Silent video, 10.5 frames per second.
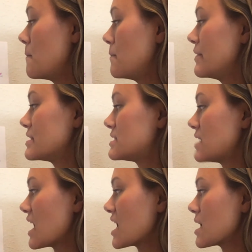the
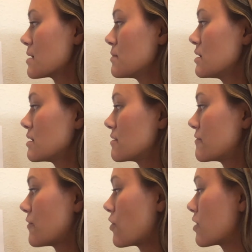same
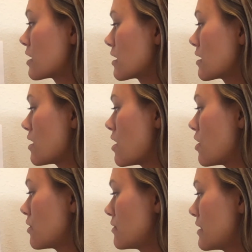for
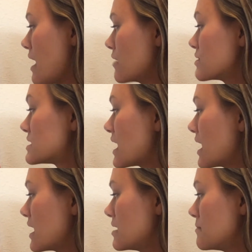all the
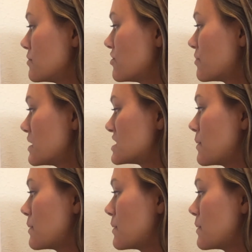outside movements,